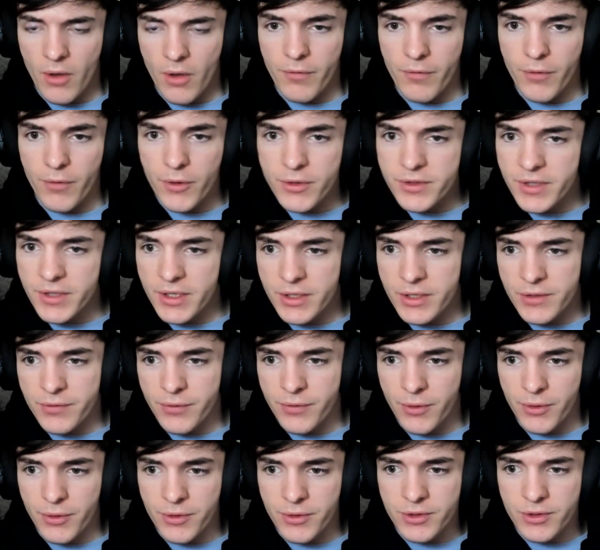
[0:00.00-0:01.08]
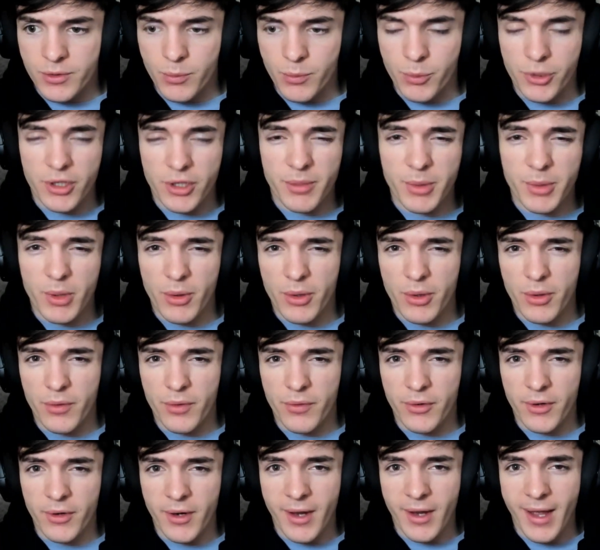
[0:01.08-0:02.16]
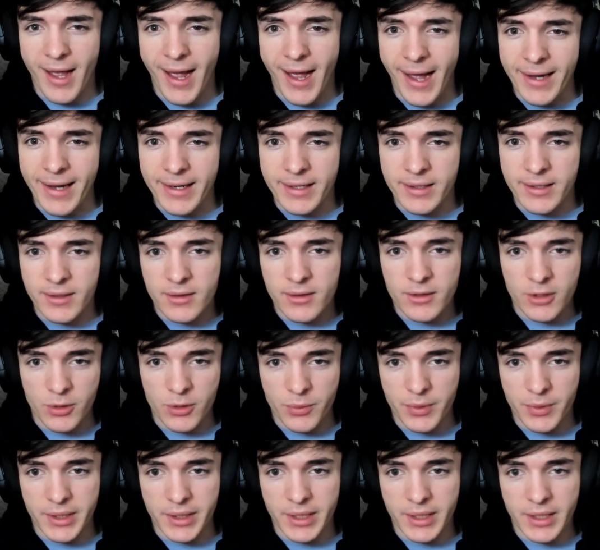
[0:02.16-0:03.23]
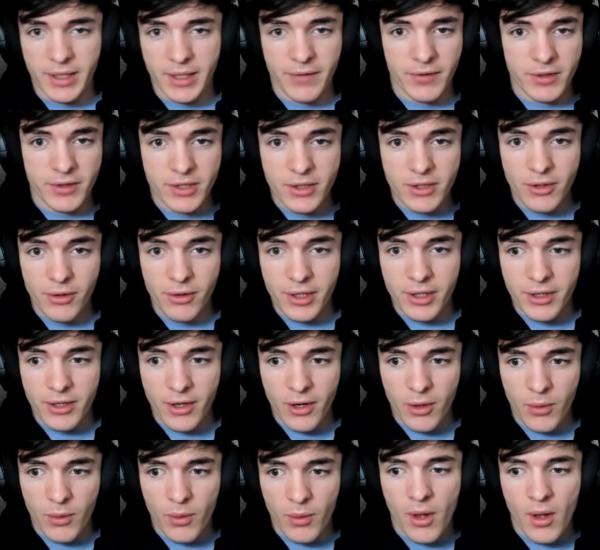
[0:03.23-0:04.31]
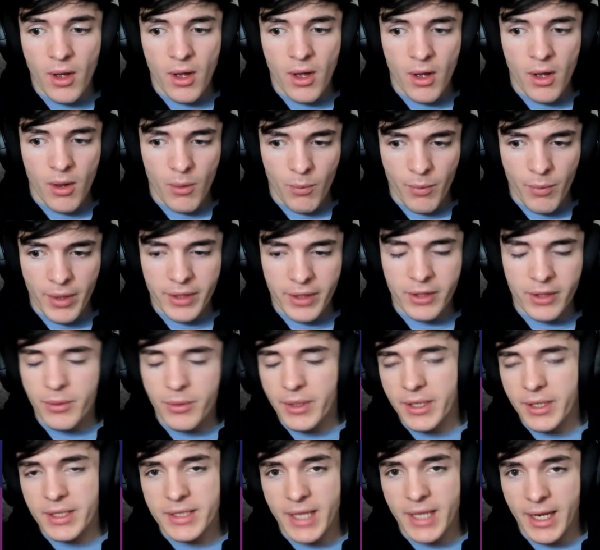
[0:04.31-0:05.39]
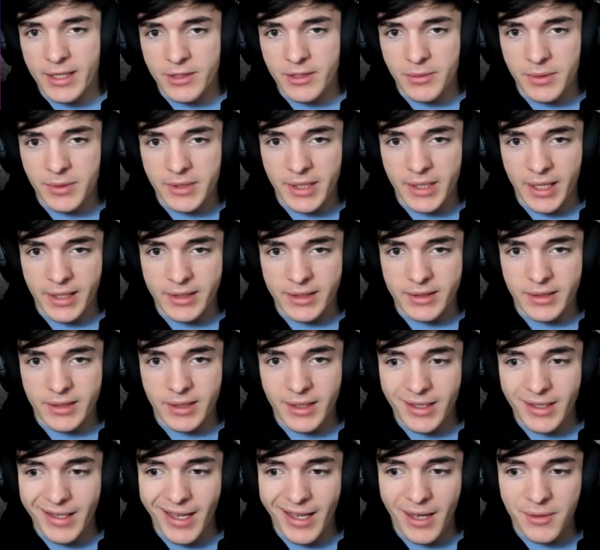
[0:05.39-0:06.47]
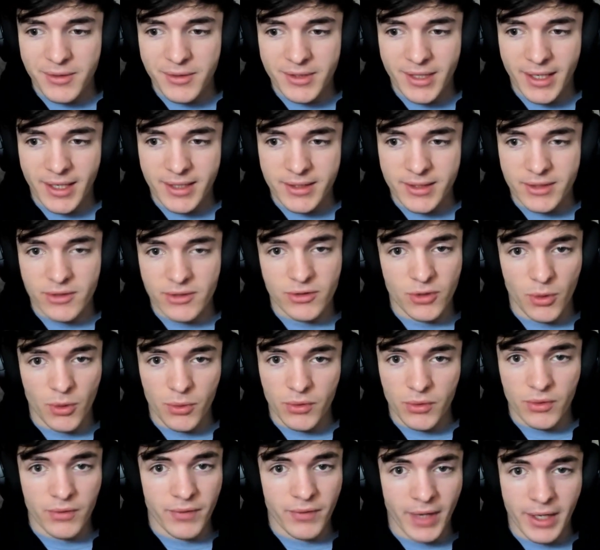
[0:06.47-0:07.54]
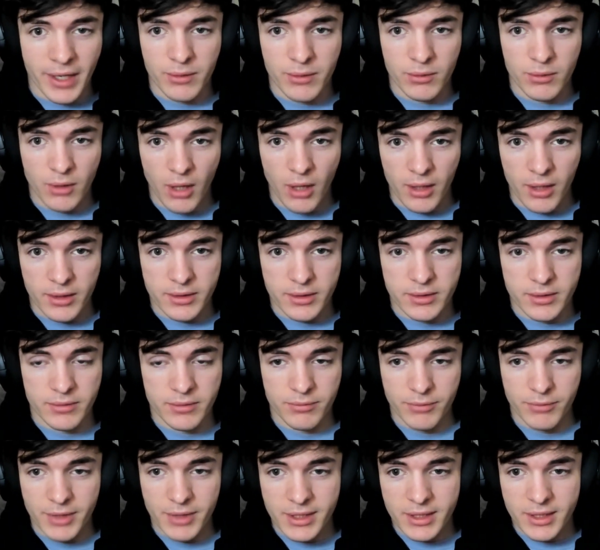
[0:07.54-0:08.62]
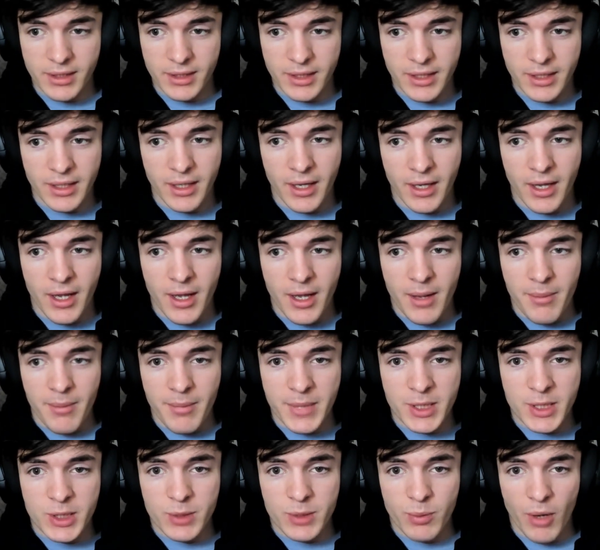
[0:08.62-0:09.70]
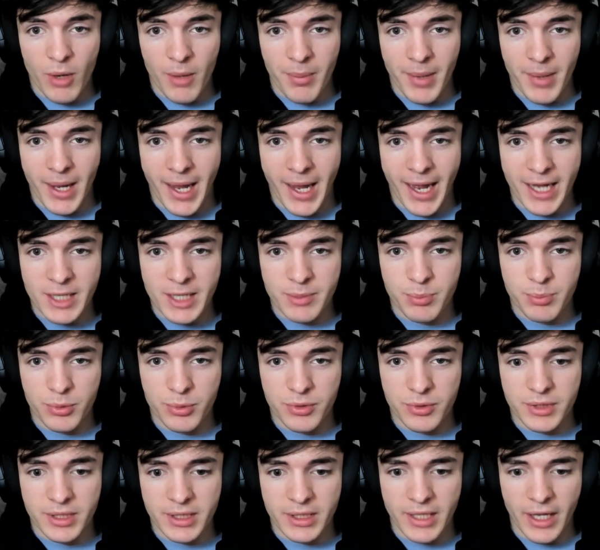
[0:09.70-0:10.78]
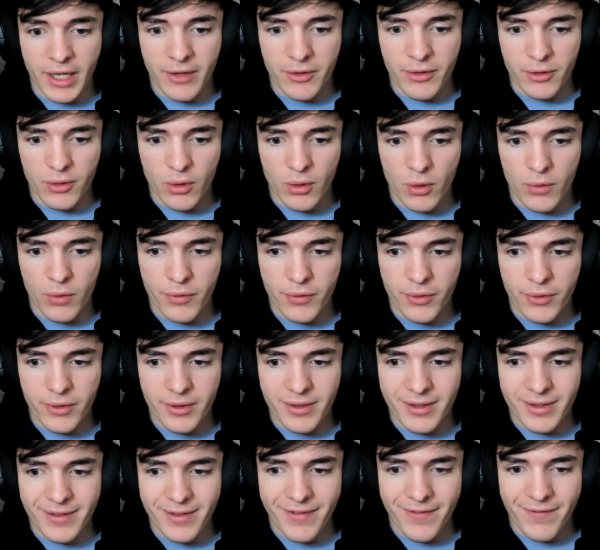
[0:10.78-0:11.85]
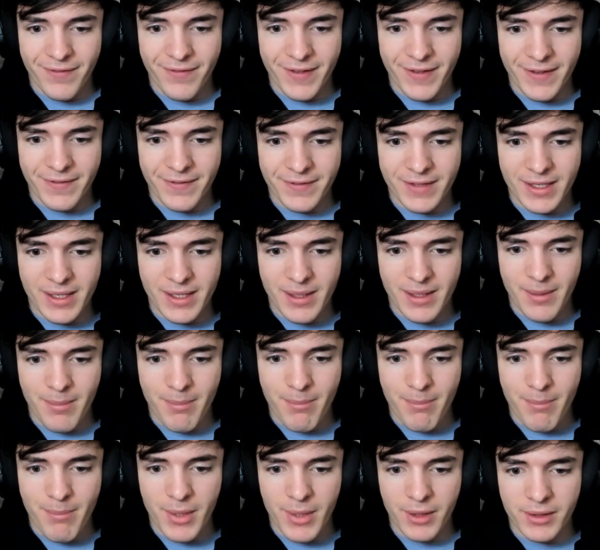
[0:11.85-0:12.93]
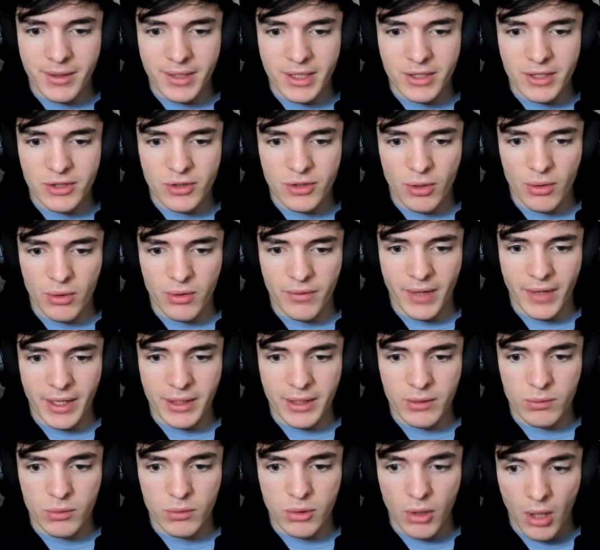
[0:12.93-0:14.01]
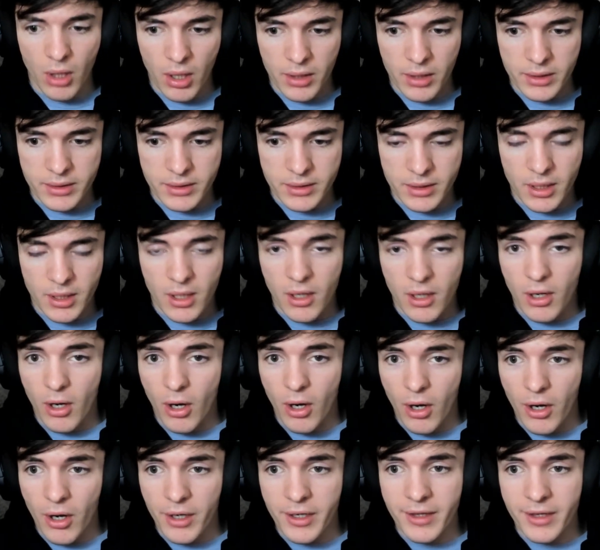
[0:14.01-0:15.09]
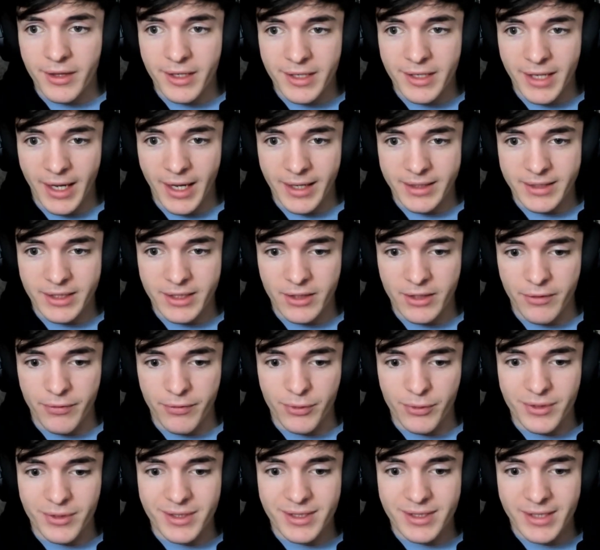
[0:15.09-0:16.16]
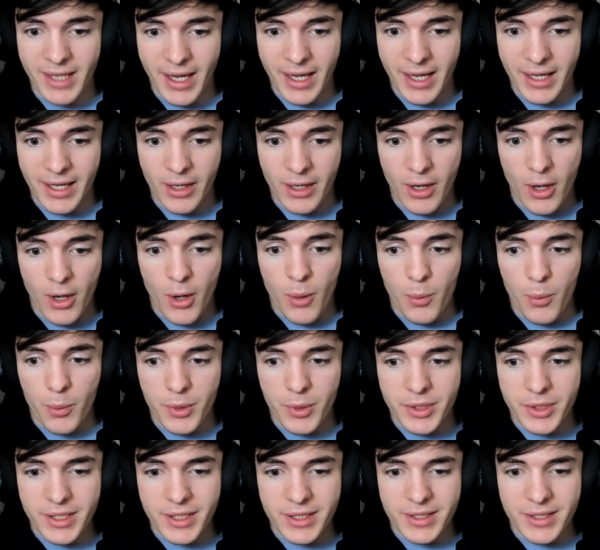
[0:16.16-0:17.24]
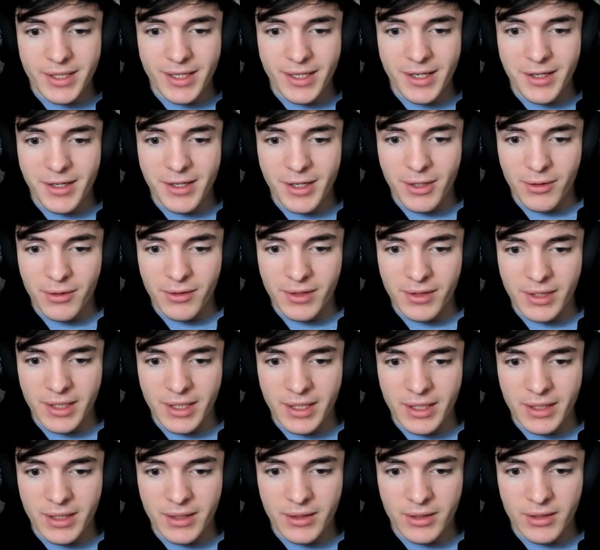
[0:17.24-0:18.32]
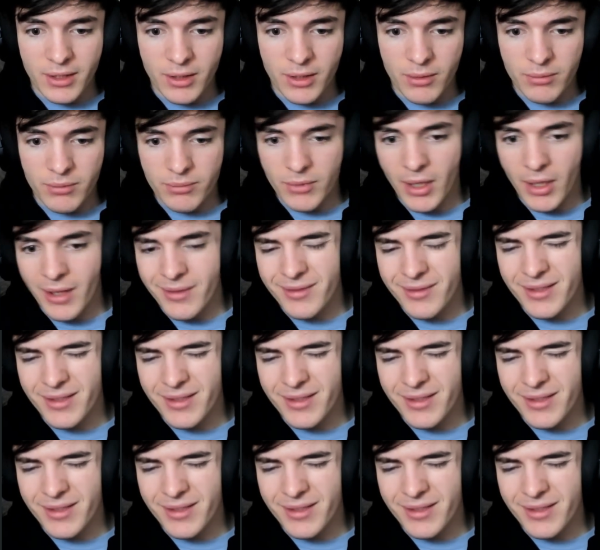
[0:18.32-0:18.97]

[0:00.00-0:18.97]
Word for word: First things first, we're going to be going over adding liquidity. And if you didn't already know, when liquidity is added to a DEX, it counts as total value locked. Recently, MinSwap has pulled together over 50 million total value locked on the DEX in the first day, which is nearly, not